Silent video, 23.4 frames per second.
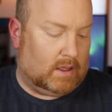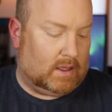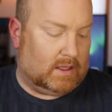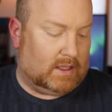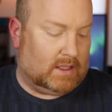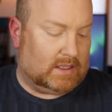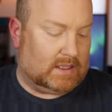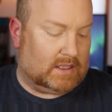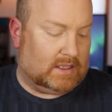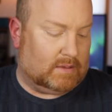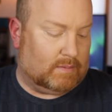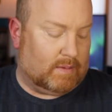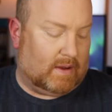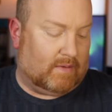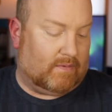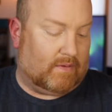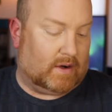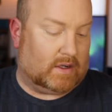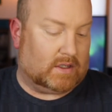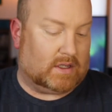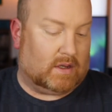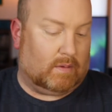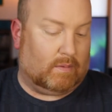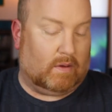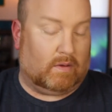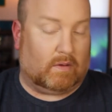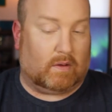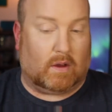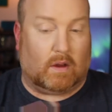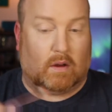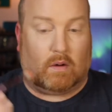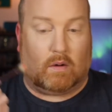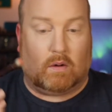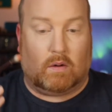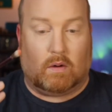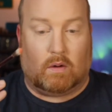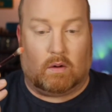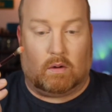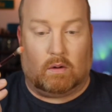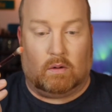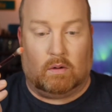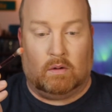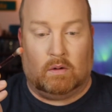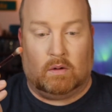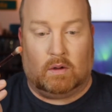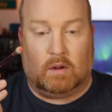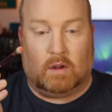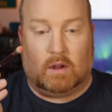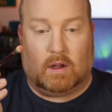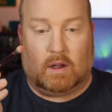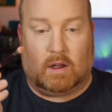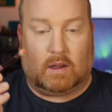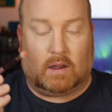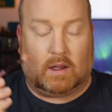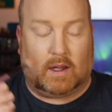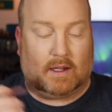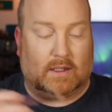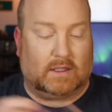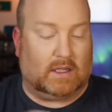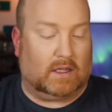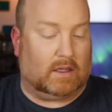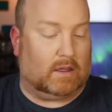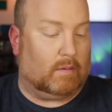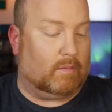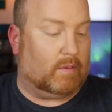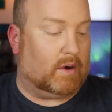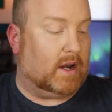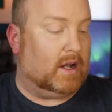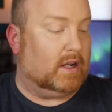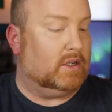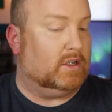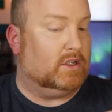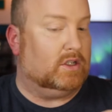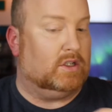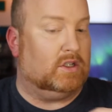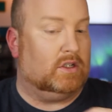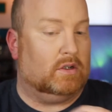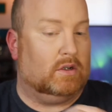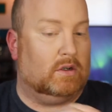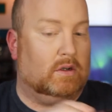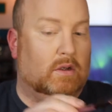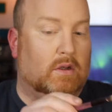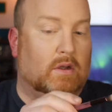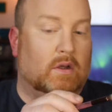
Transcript: And this is my first time using it. Oh, a lot's on the brush.